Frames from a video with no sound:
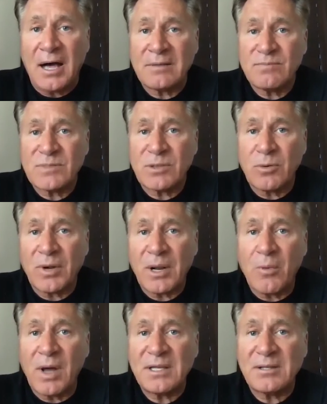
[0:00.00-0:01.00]
So what I
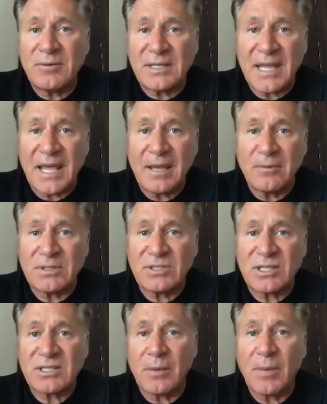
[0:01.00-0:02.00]
wanted to do today was
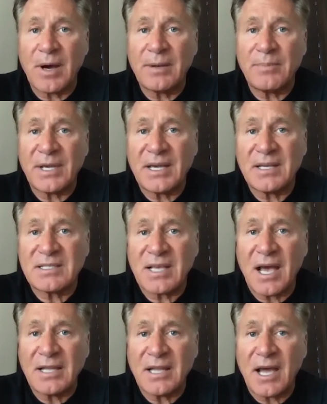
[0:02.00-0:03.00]
just come on because
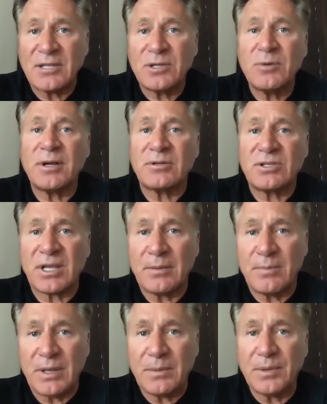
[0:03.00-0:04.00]
I do
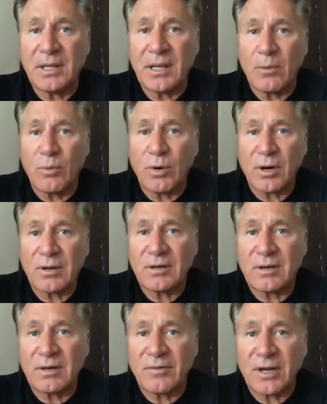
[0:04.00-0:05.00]
understand people and I work
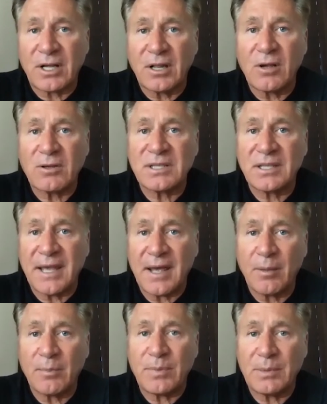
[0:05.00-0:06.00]
very closely to
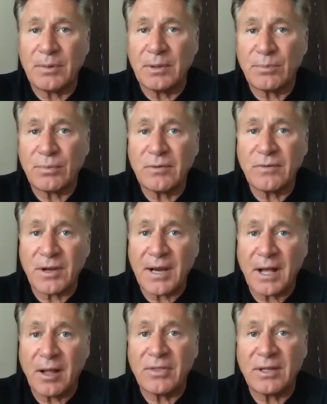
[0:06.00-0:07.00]
help people improve their
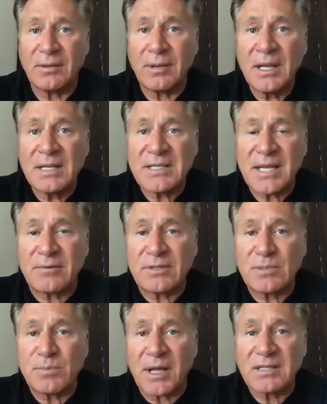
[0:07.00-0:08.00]
health and take
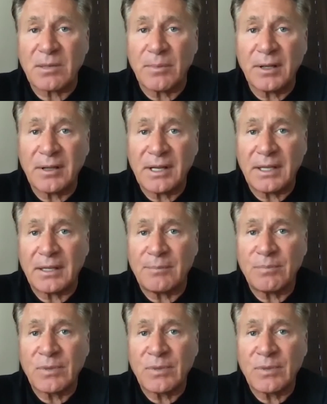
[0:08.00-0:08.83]
responsibility and